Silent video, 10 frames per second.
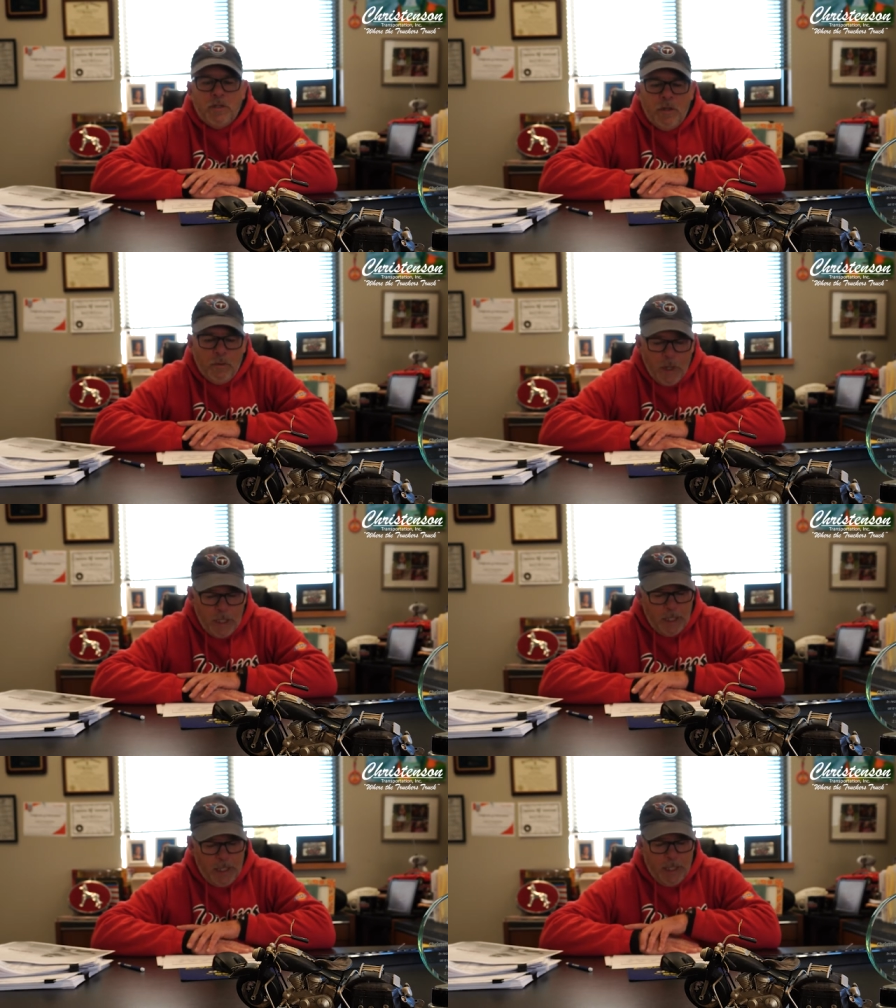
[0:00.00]
So
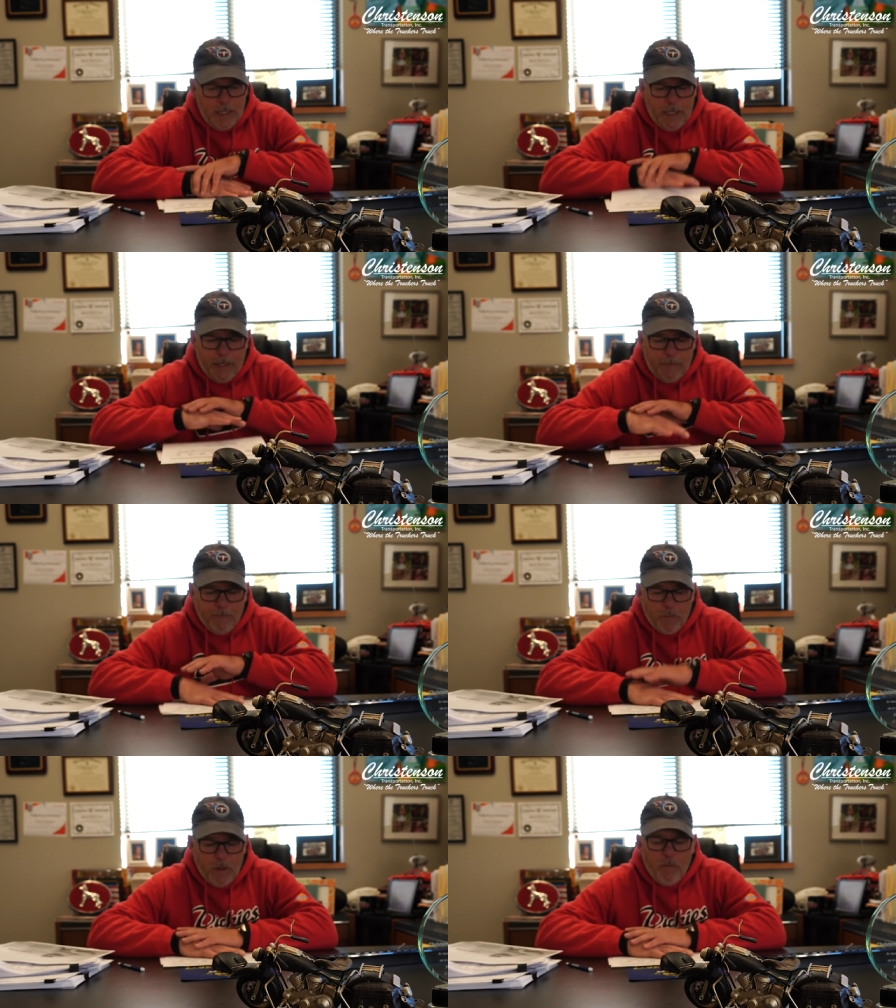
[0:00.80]
um,
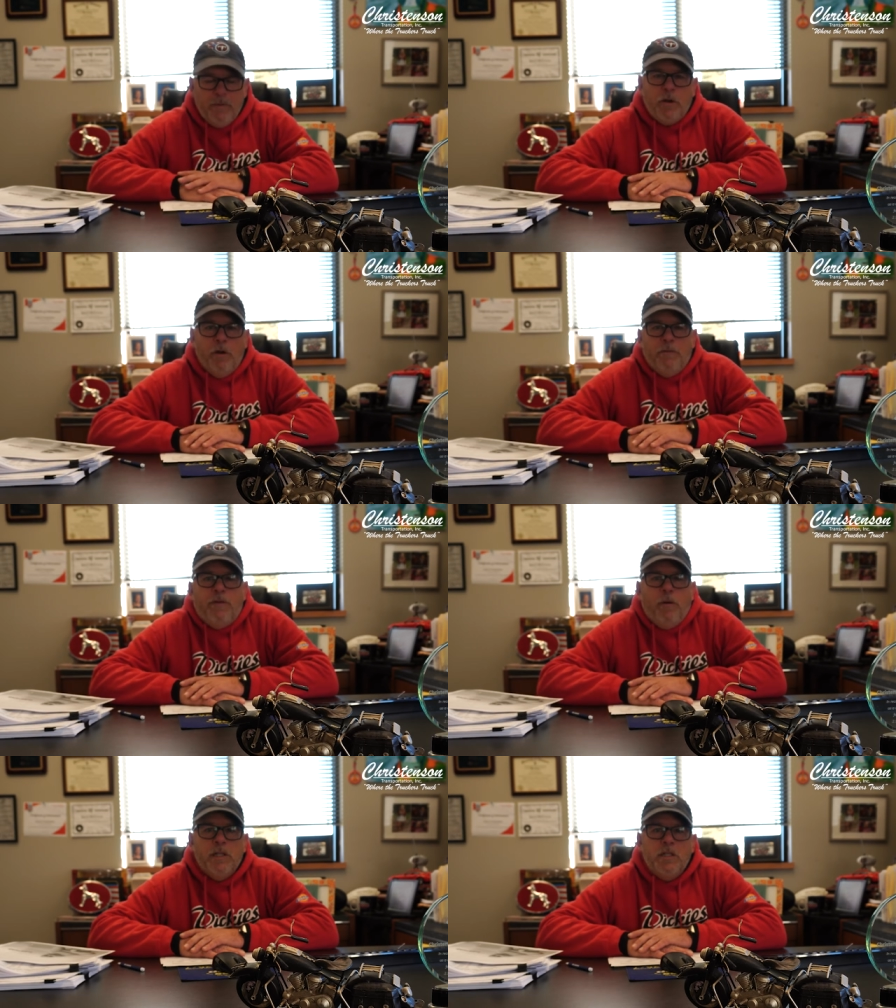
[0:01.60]
we've started
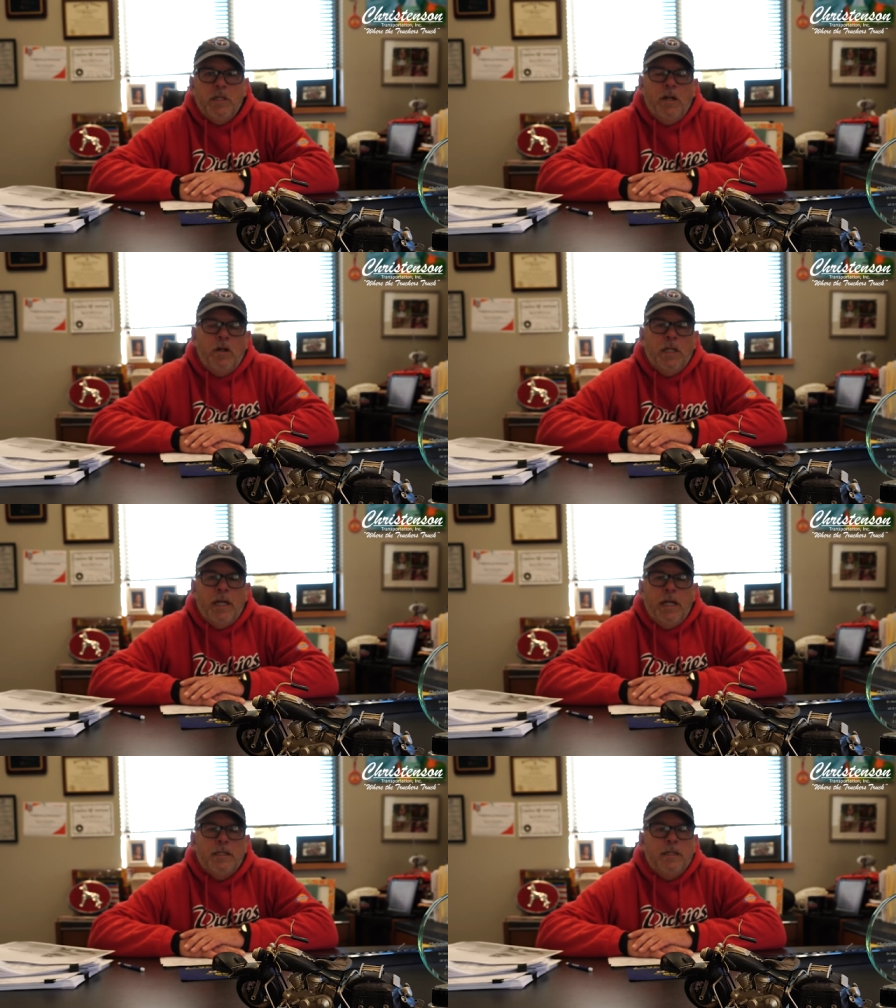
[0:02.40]
focusing on
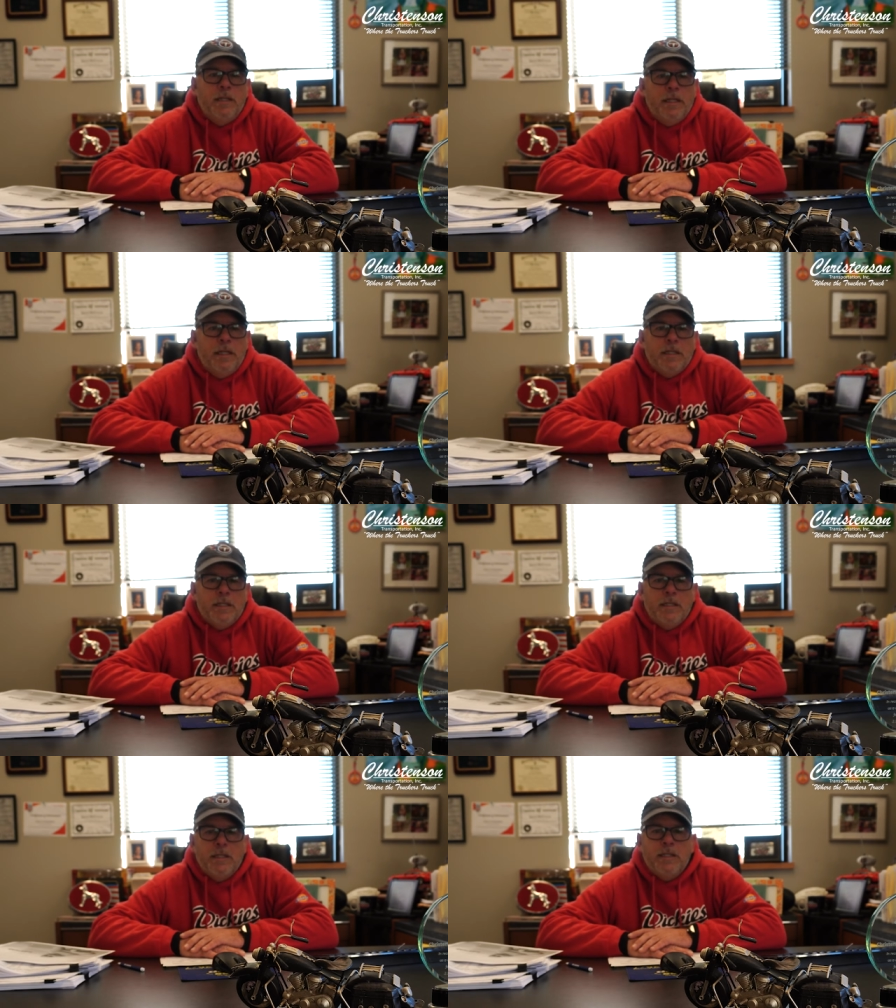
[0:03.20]
that uh,
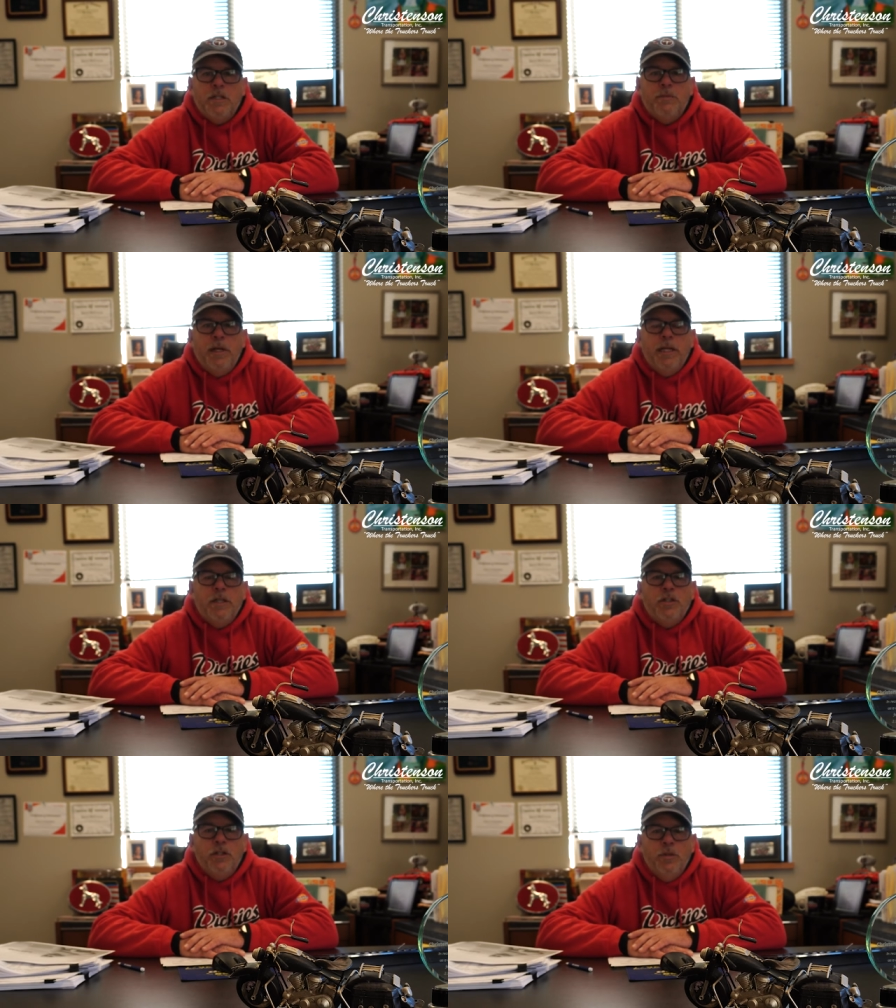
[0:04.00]
since it's such a big
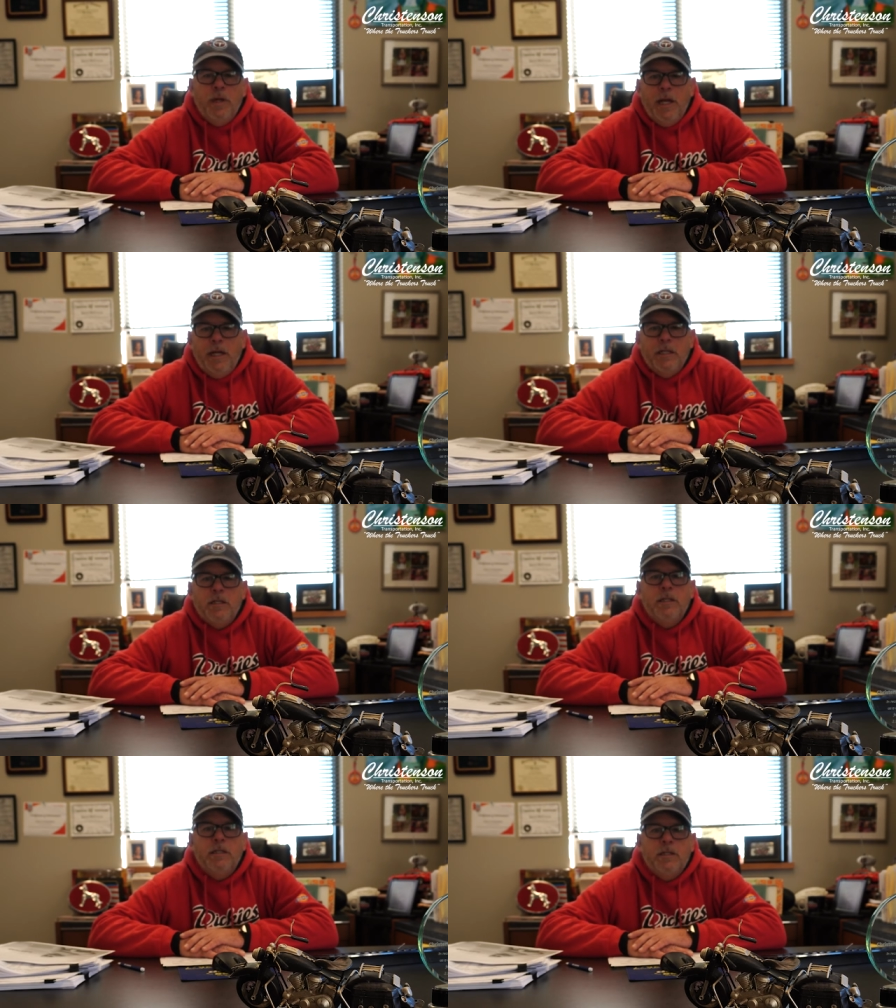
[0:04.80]
issue and
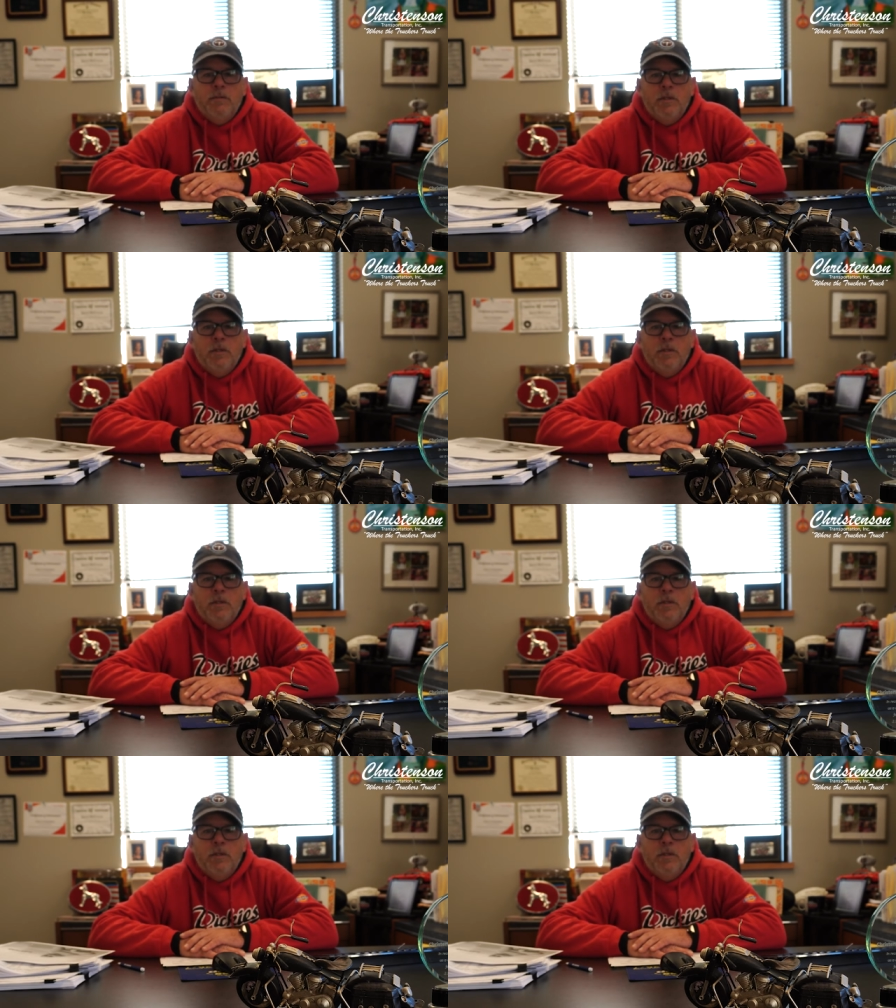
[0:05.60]
it's, it's